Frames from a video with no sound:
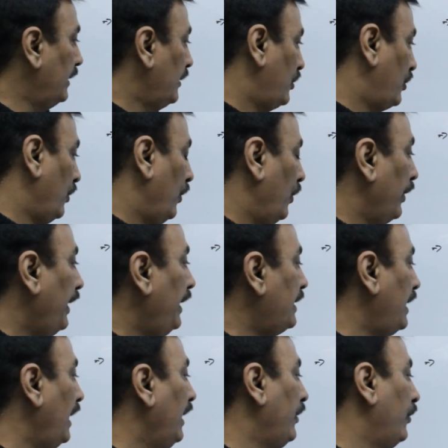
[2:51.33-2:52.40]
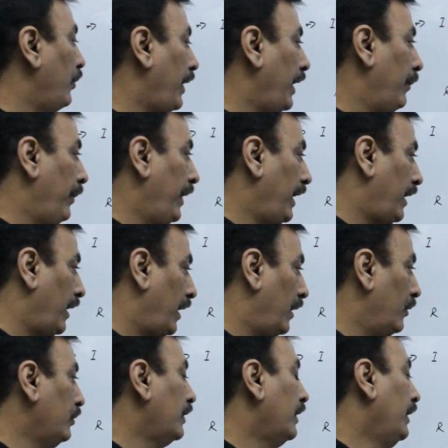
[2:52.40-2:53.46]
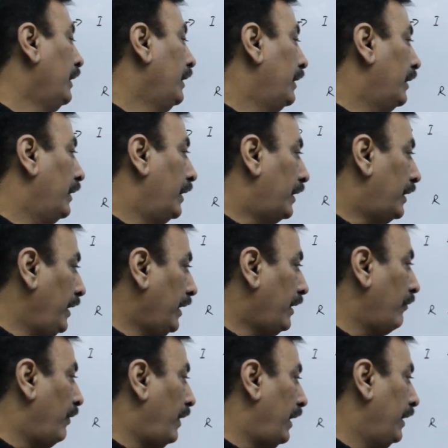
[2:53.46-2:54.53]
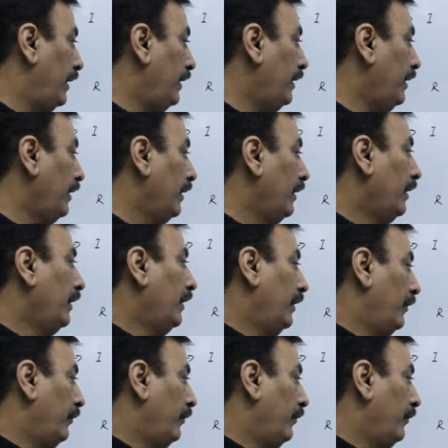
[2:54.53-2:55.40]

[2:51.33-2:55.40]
So easily you can make out the thick wire,